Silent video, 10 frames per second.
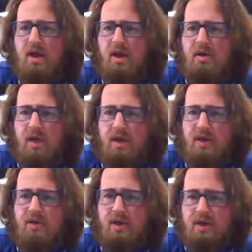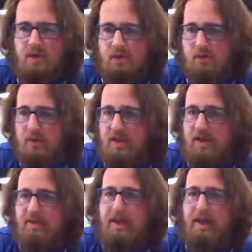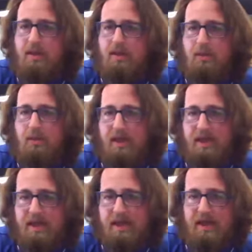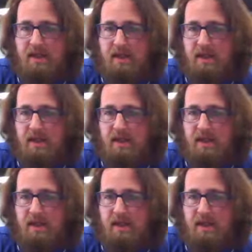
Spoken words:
All right. Great shoulder mobility, but elbow pain.